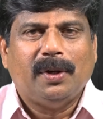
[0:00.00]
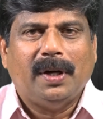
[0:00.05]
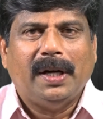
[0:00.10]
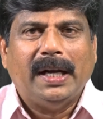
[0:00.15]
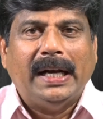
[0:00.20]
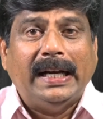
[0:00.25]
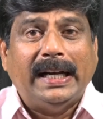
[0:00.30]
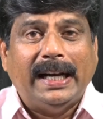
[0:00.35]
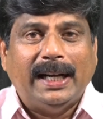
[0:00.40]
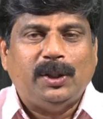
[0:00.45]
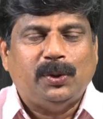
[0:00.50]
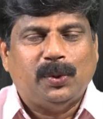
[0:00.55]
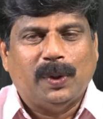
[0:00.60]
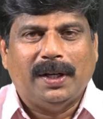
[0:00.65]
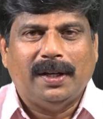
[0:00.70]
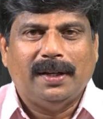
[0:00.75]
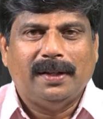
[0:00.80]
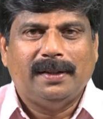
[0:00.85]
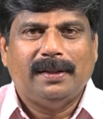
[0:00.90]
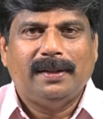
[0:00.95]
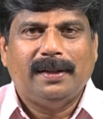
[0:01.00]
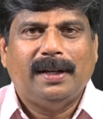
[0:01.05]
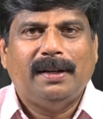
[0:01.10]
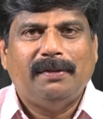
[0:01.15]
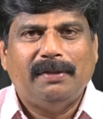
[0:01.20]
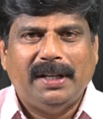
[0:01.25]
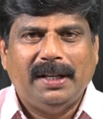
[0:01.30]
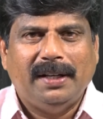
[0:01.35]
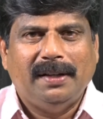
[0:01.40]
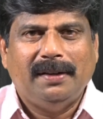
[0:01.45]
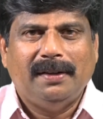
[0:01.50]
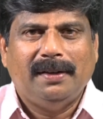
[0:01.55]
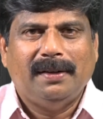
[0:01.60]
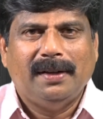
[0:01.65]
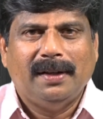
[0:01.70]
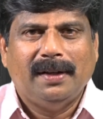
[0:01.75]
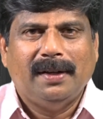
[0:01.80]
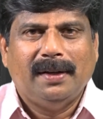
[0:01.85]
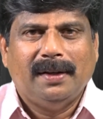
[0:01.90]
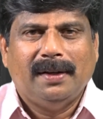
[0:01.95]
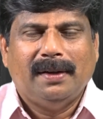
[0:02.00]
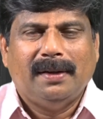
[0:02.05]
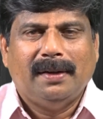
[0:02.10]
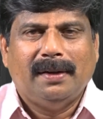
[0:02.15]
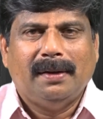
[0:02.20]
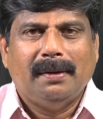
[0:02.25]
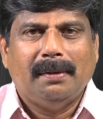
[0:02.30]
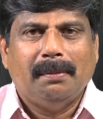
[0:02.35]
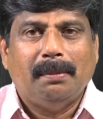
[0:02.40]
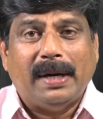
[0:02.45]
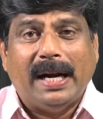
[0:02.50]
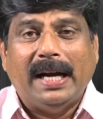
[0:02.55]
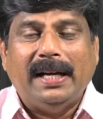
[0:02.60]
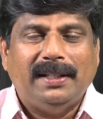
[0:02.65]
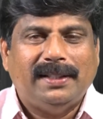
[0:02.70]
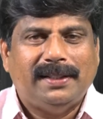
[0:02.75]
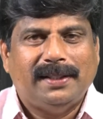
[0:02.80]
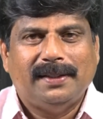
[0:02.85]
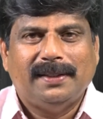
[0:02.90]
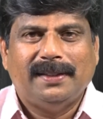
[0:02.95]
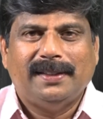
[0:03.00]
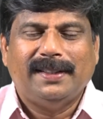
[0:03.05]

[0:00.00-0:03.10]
intellectual and very bright.